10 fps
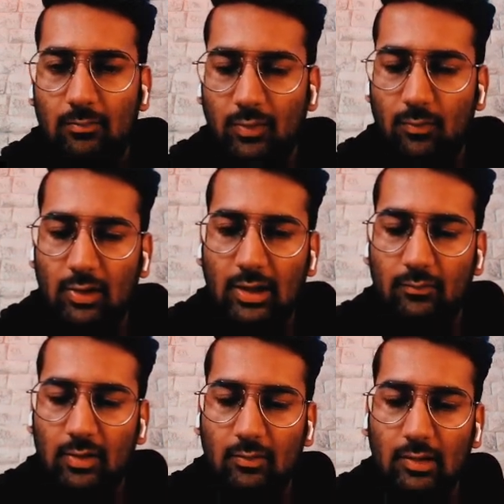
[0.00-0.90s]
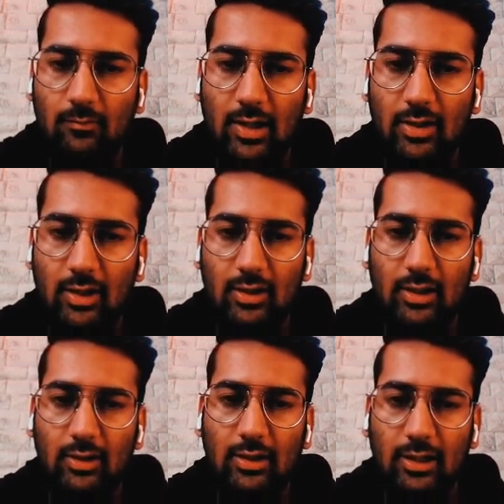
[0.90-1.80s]
before that we will find the
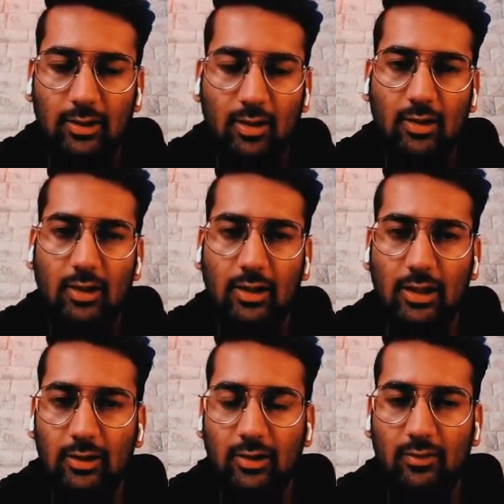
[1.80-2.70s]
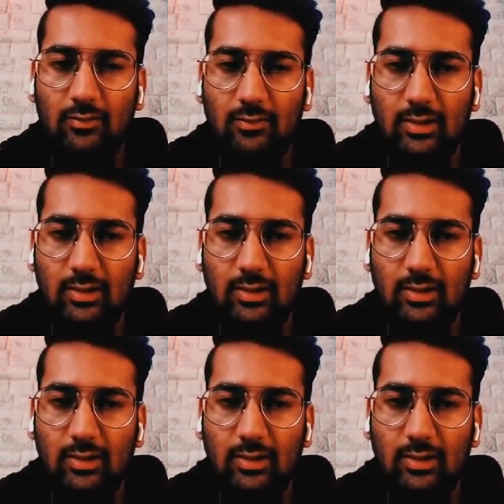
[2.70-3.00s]
current character is